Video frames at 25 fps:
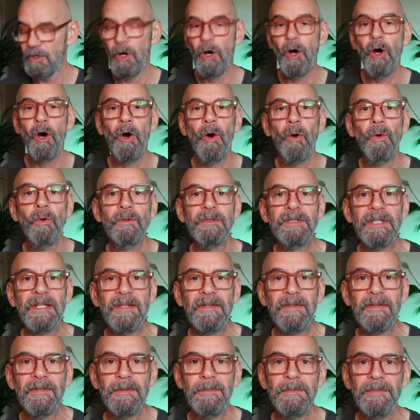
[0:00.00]
you're
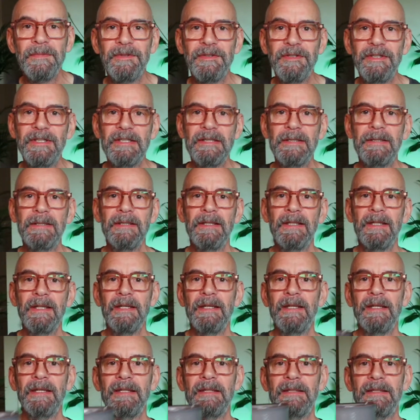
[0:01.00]
holding something,
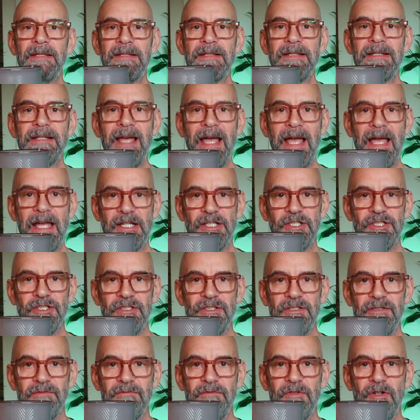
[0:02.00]
there's an
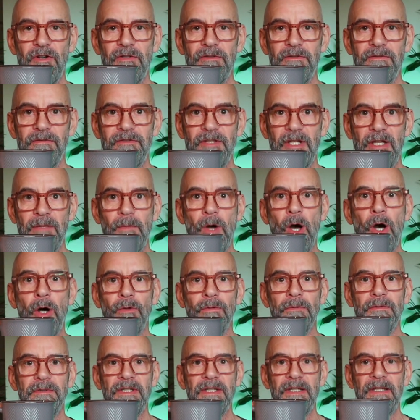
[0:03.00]
action involved. I'm
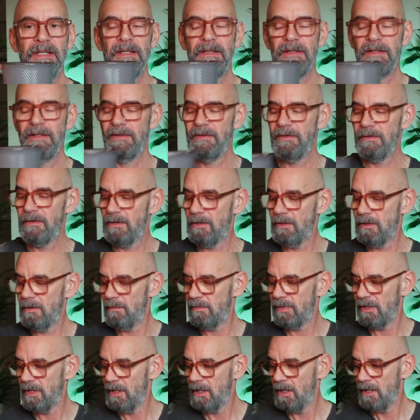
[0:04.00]
holding this
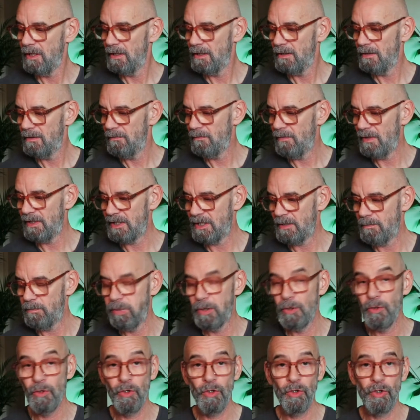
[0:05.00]
cup. When I
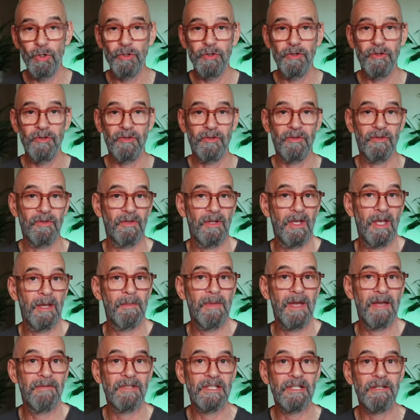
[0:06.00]
pause,
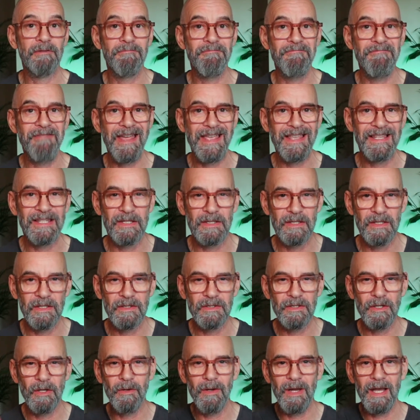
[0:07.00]
I'm having a rest.
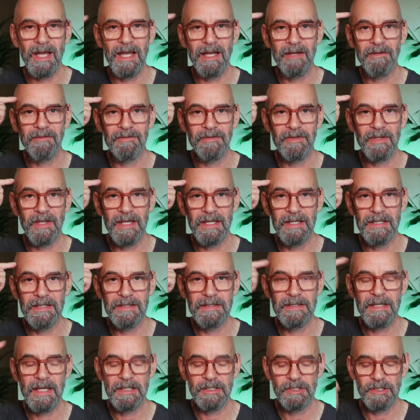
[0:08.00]
So have that
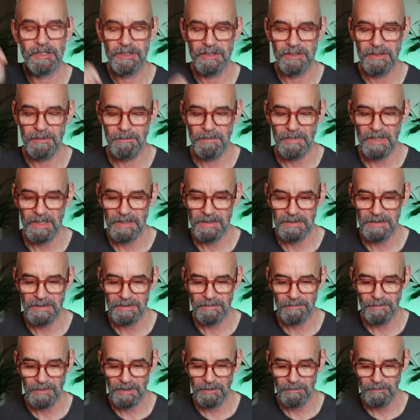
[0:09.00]
intention in mind
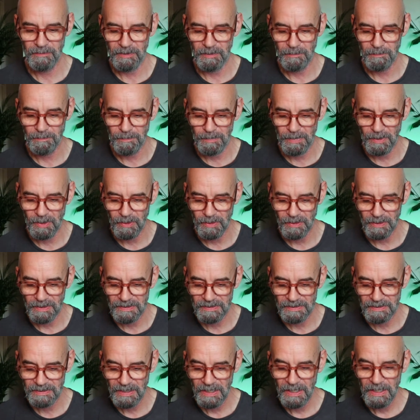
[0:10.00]
as well with the
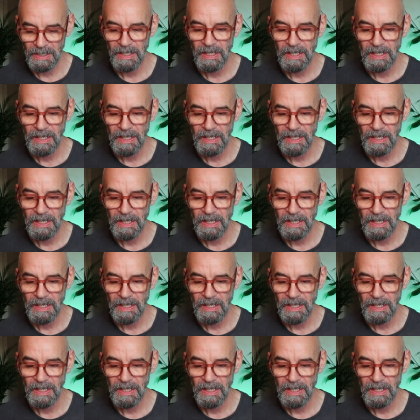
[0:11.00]
box.